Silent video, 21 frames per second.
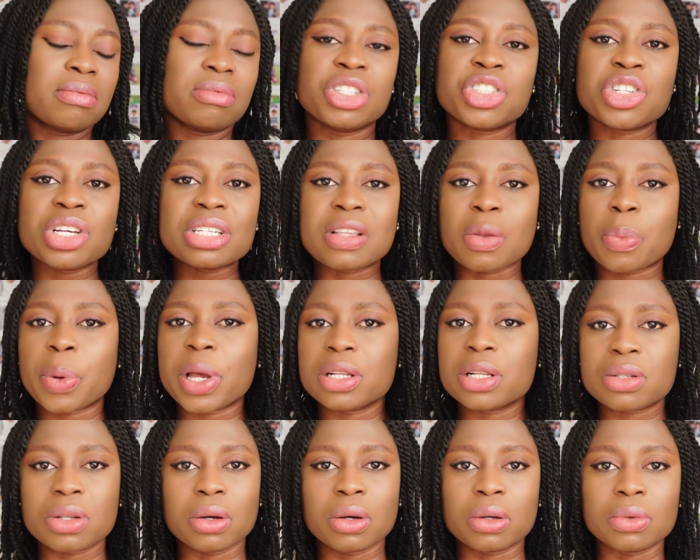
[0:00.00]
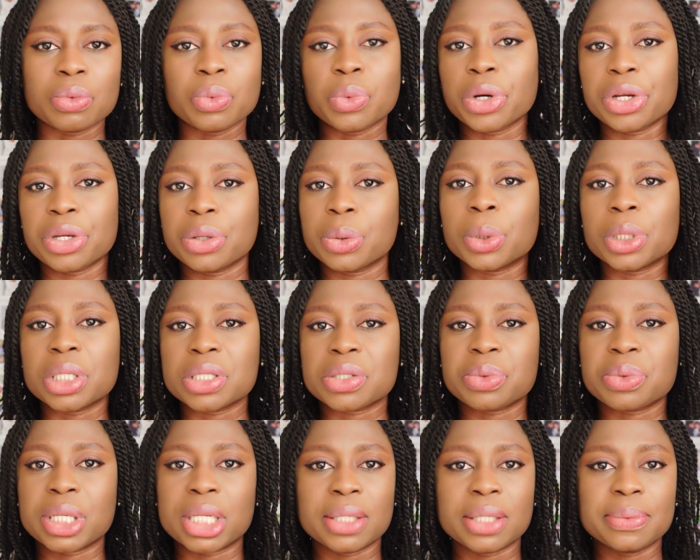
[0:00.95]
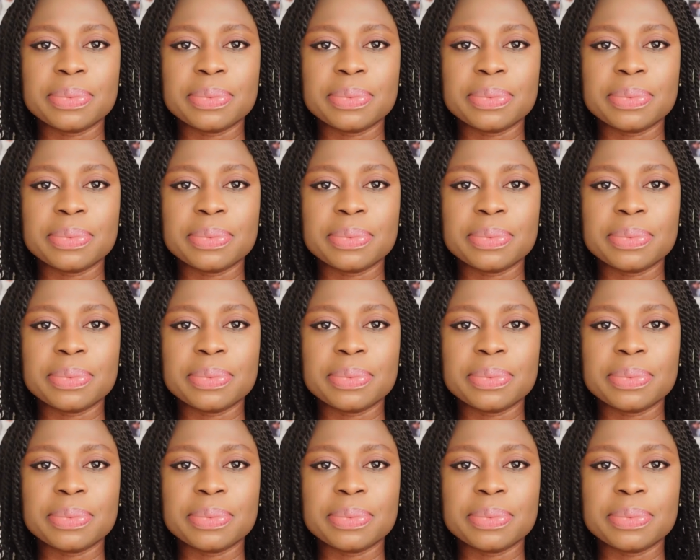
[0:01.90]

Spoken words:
It just depends on what you want, really.